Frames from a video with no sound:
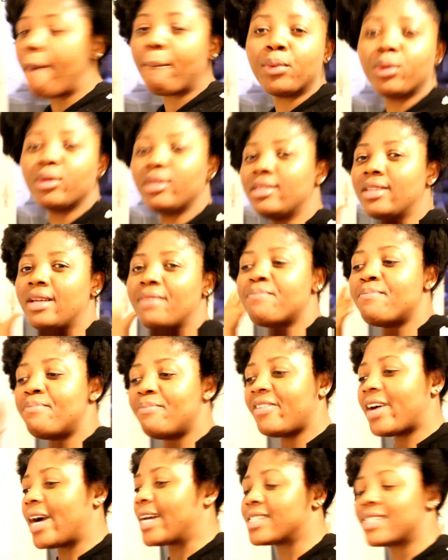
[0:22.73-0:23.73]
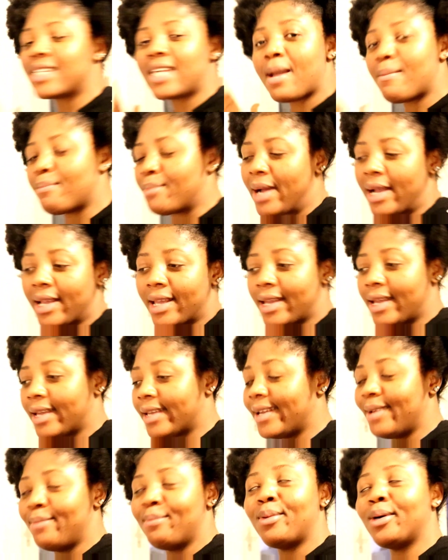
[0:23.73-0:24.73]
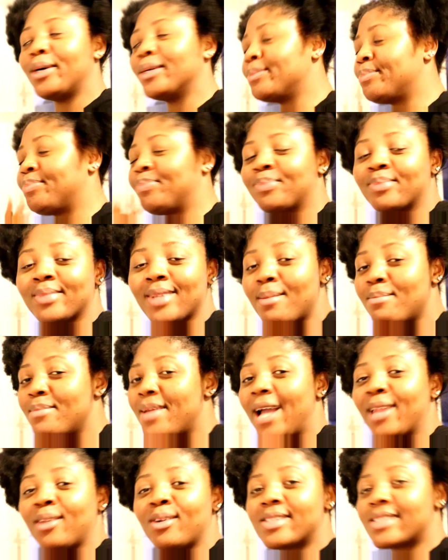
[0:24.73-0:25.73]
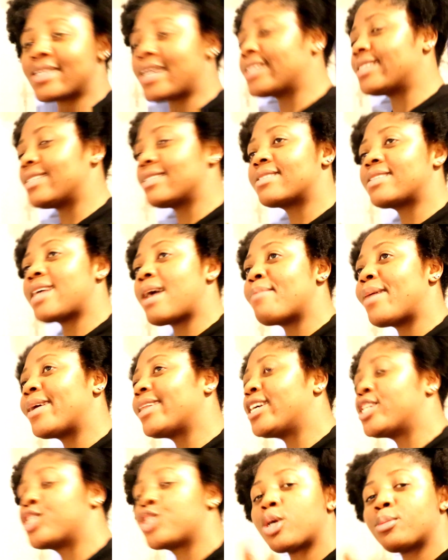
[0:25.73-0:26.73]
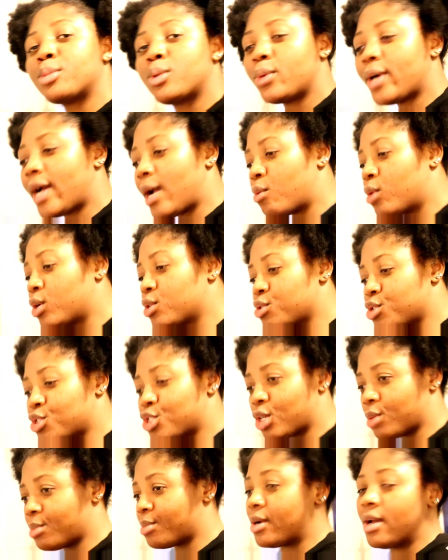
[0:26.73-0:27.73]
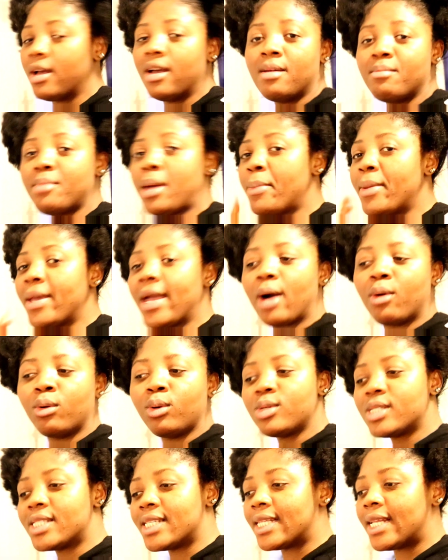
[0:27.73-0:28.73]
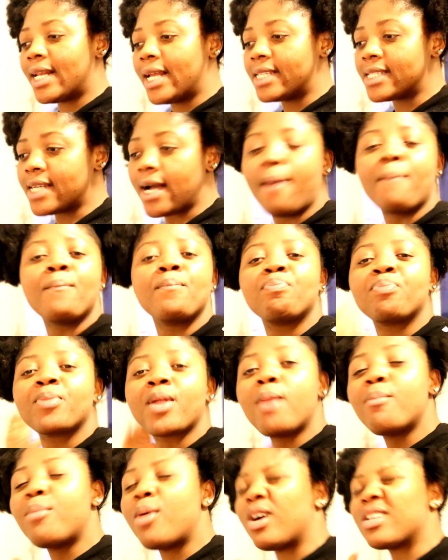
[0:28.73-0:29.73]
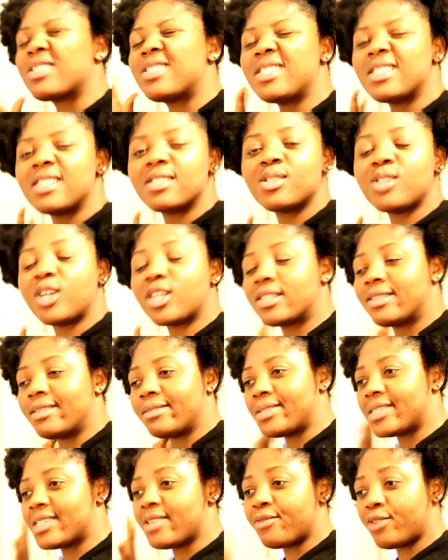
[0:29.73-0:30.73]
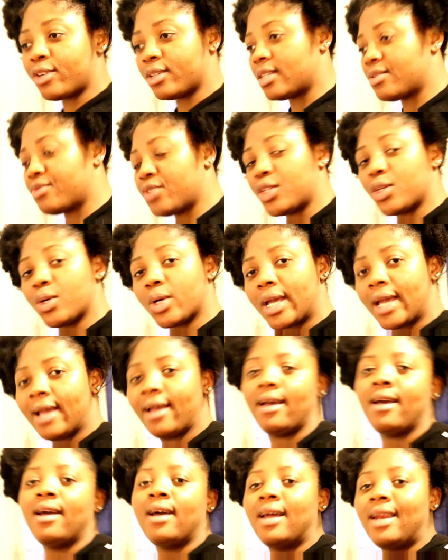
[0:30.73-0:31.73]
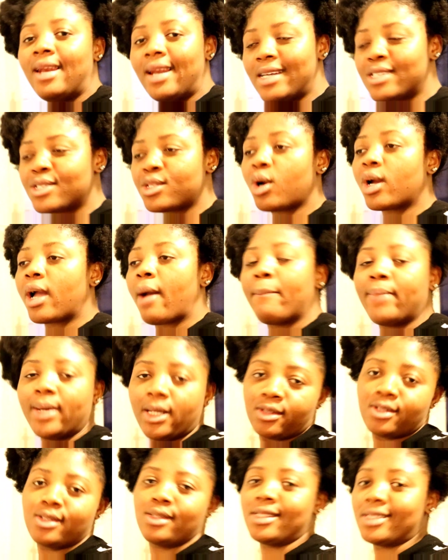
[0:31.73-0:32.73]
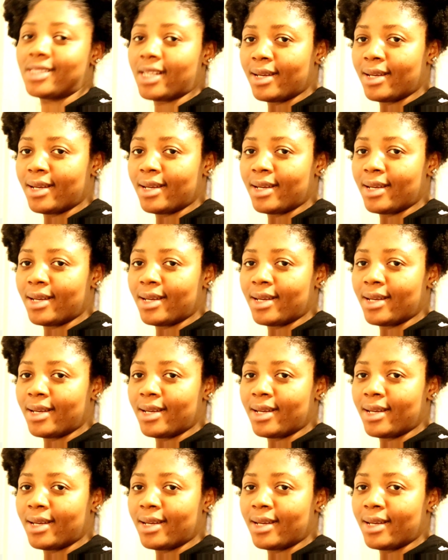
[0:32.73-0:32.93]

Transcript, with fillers: happened the part came back again but me i know said this time i did shop the way i want to shop maybe i'll lose it later but this is not the reason for this video okay let's talk about the